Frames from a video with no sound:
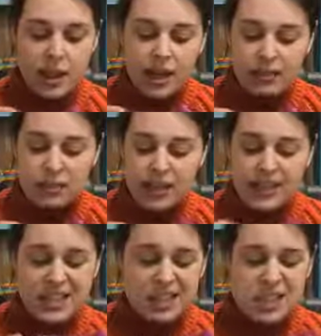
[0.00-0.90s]
I love
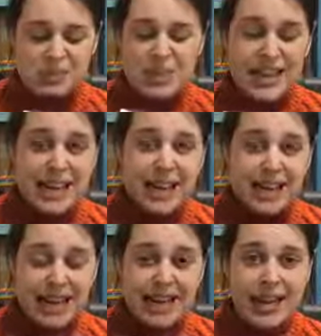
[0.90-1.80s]
these and use them
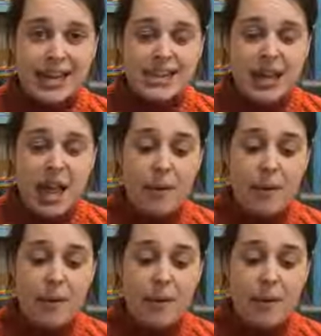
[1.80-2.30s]
particularly at night.